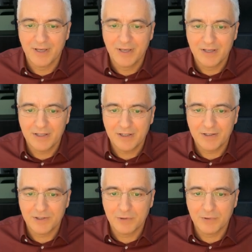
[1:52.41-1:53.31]

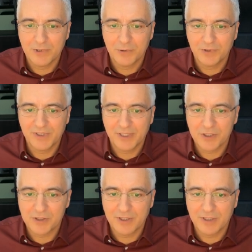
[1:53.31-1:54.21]
Here you will notice that
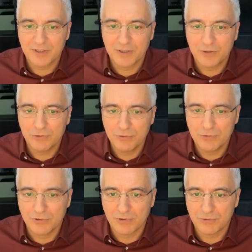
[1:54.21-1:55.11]
actually that
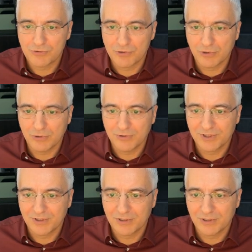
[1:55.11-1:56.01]
two
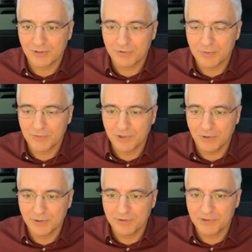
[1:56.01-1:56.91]
controls from the
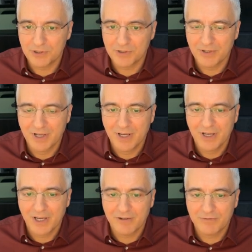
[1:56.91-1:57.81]
old revision
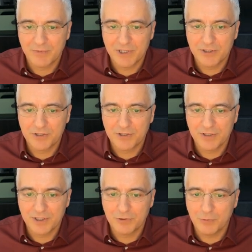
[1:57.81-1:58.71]
have merged
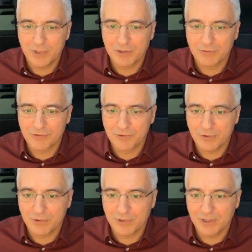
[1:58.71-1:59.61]
into one
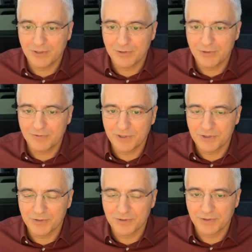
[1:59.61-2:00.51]
control in the new
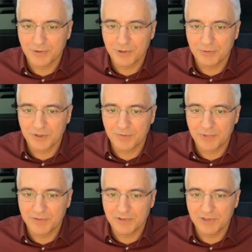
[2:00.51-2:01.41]
revision. So it was
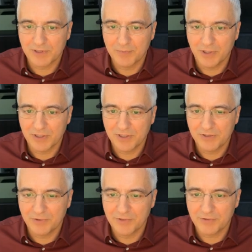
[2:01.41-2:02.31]
previously
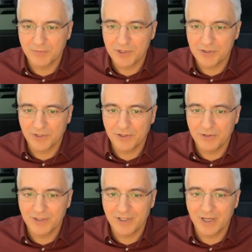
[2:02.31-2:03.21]
policies for information
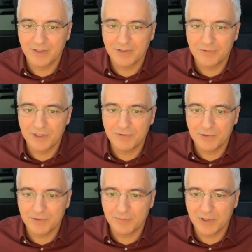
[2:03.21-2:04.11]
security and the
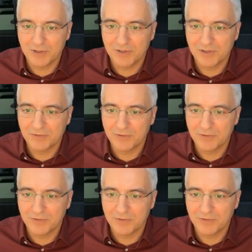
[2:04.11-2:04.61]
review of policies of